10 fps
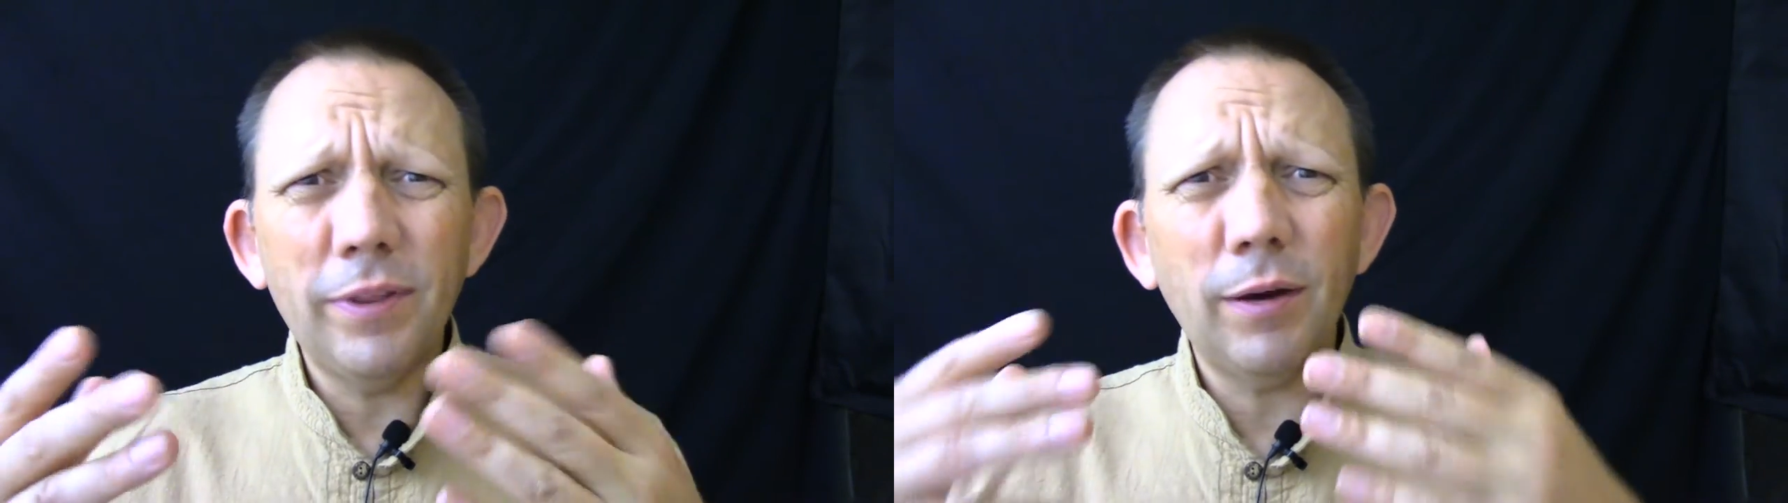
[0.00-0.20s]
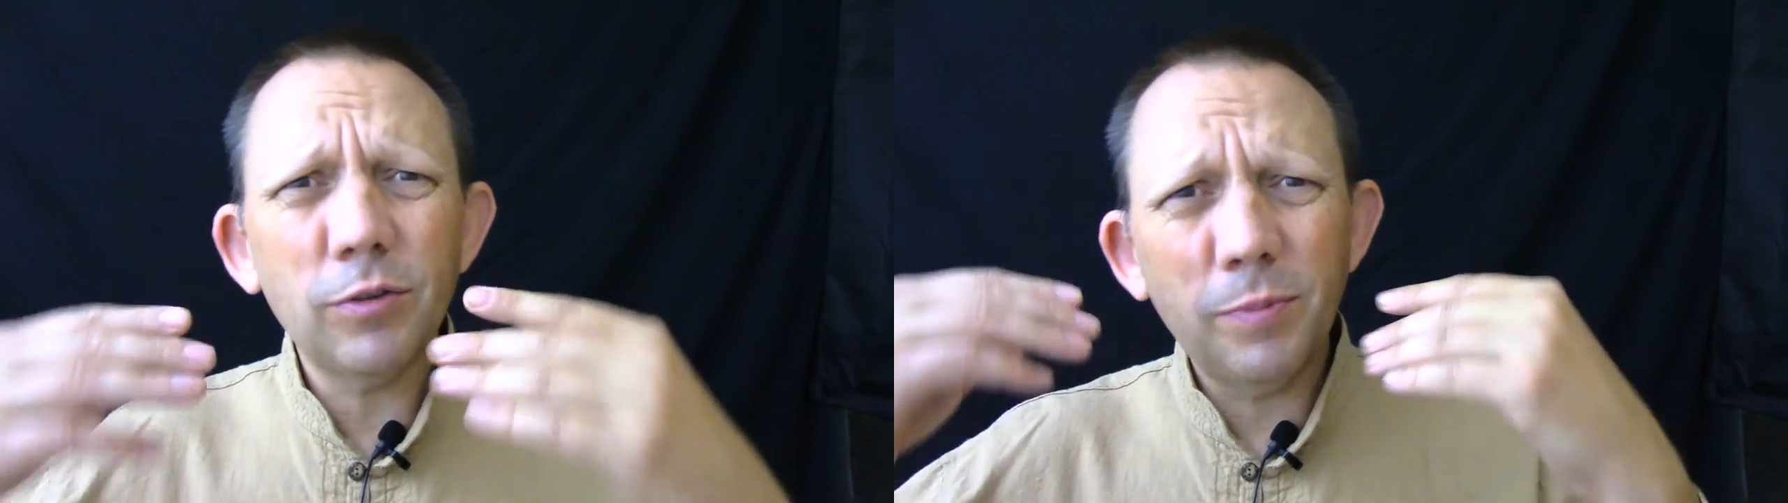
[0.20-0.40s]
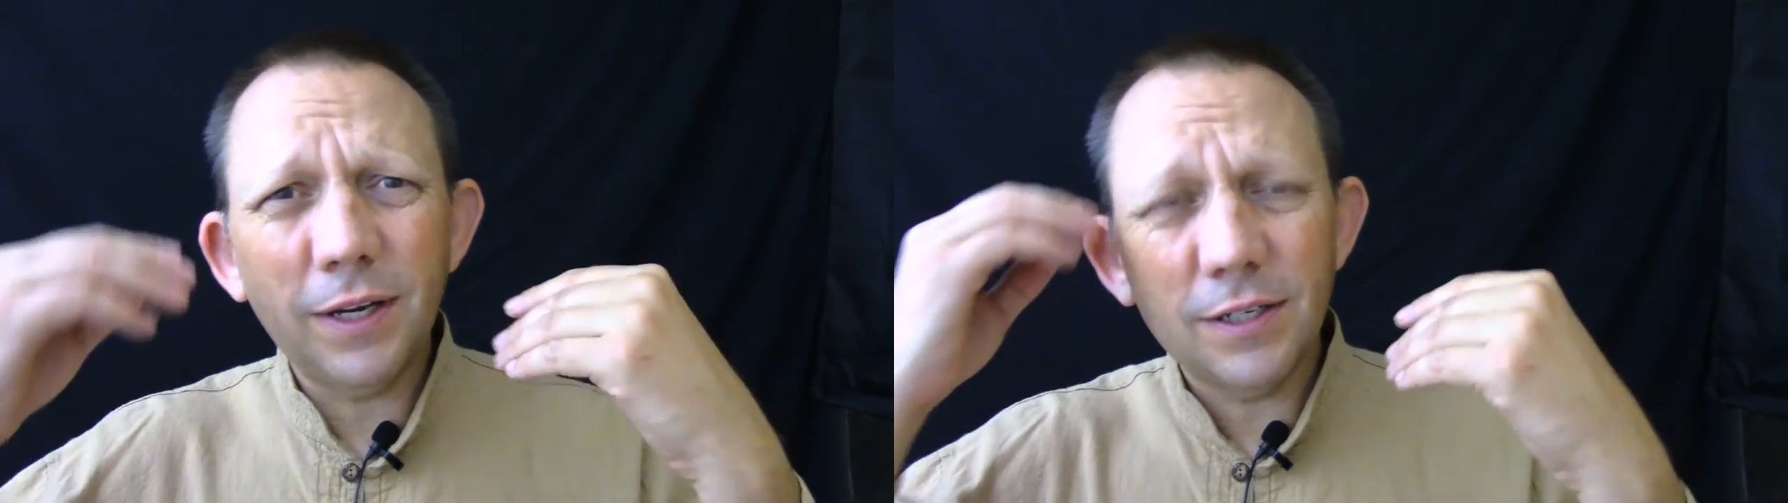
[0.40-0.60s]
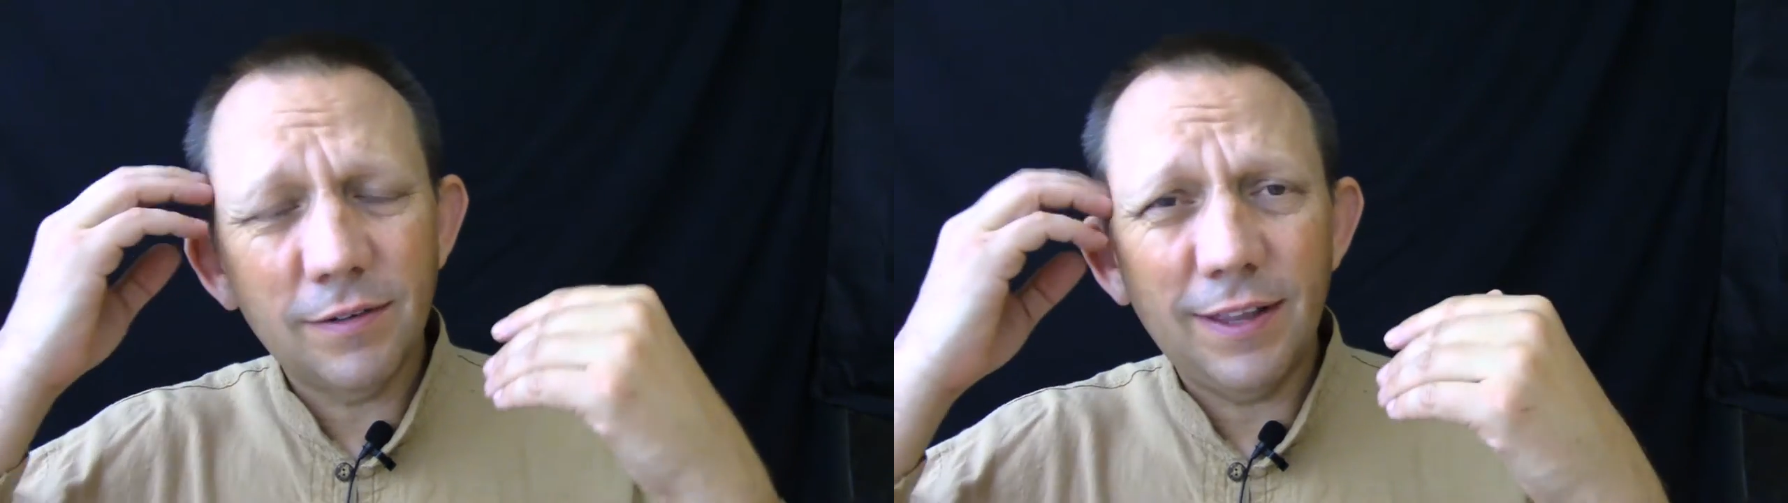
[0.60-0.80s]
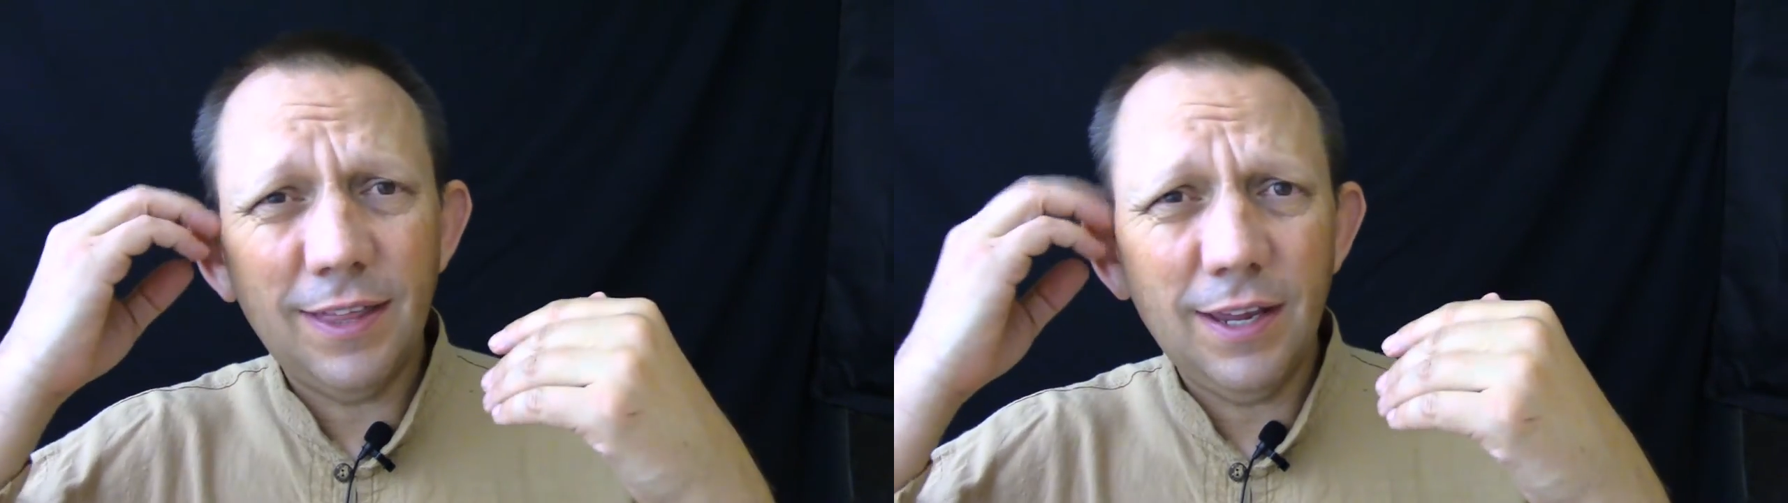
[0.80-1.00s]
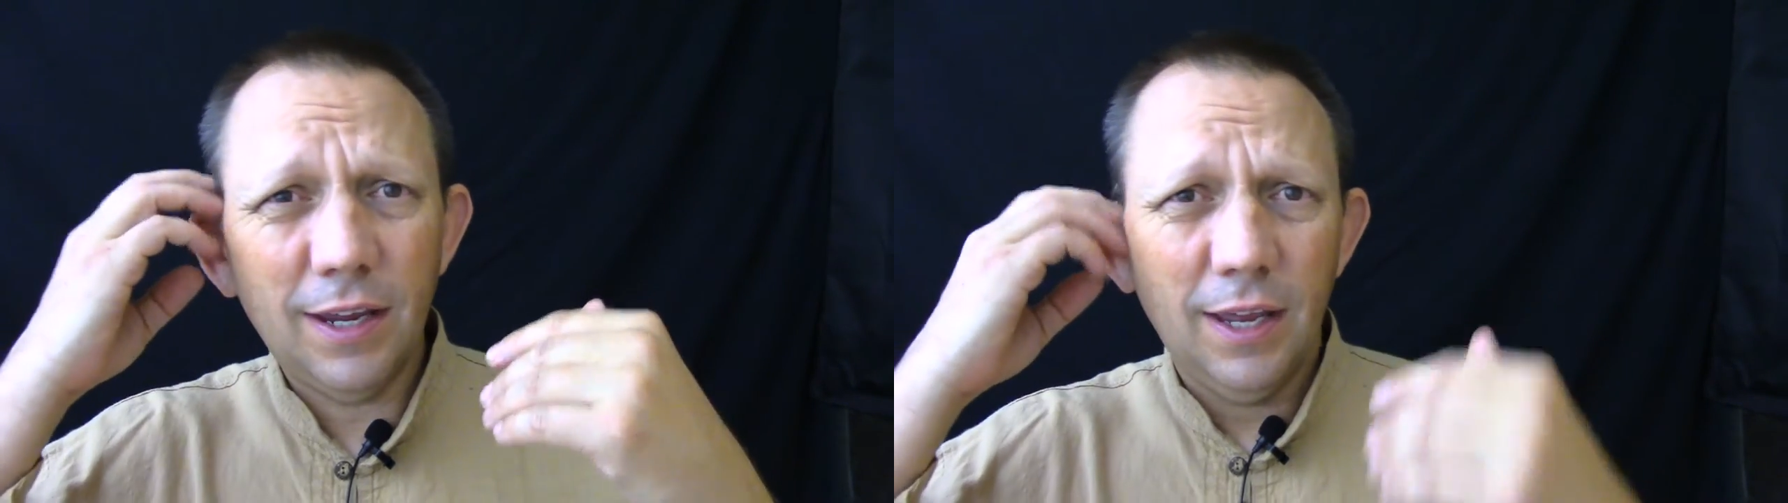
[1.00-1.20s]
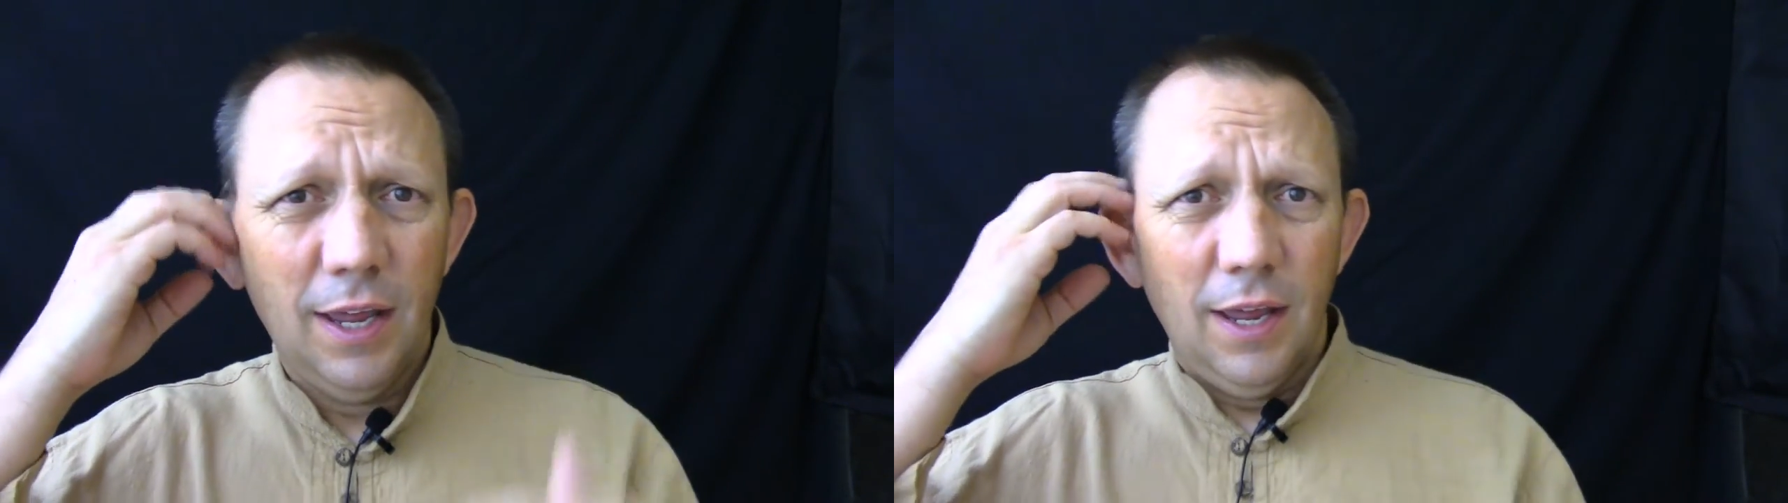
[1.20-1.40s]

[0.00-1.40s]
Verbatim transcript: but that was because of I think